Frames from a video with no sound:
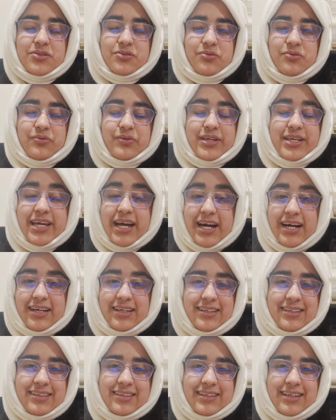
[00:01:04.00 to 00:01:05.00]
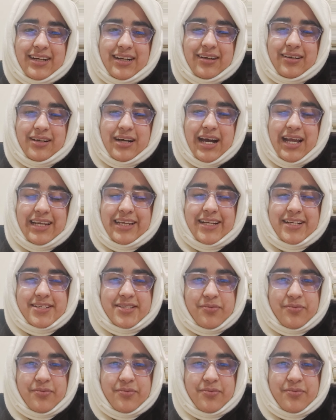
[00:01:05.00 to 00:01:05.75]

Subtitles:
So yeah, I'll get